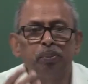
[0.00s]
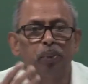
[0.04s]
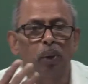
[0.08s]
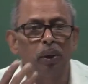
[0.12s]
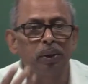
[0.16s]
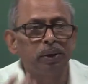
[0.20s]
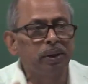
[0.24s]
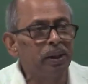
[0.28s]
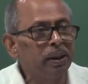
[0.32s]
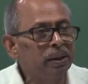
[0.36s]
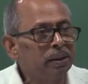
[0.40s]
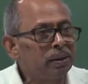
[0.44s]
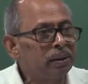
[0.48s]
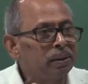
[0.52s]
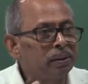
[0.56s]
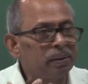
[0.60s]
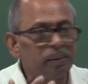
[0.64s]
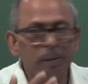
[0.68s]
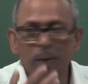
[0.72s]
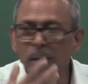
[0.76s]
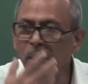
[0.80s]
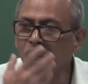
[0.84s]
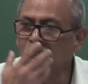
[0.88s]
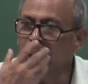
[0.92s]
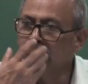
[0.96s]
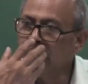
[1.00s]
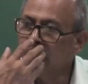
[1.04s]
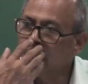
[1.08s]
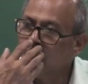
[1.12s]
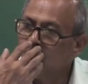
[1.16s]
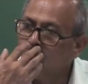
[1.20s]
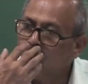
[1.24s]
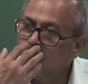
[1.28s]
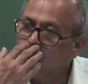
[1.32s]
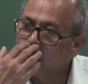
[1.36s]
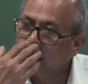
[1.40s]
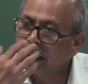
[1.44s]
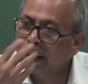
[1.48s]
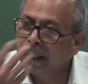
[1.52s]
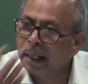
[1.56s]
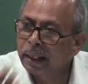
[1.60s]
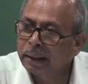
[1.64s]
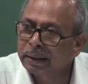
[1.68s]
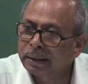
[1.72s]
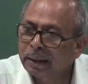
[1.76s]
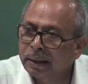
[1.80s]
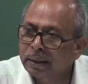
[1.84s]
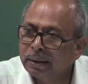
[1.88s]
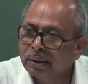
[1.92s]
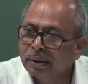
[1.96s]
process, hot
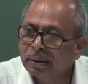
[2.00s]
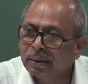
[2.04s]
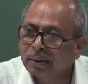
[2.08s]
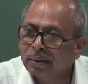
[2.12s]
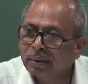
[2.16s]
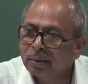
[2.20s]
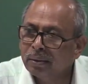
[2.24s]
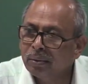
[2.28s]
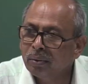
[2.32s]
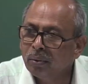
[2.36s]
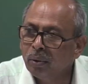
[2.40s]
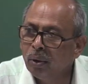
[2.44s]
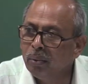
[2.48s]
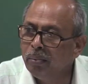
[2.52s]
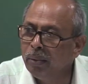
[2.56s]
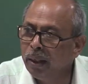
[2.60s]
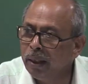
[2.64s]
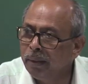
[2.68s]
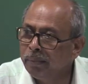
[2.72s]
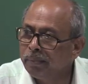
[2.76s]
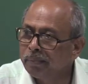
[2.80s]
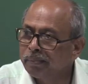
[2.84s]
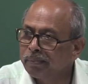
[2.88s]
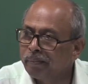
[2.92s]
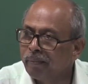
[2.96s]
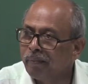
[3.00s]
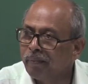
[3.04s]
gases will be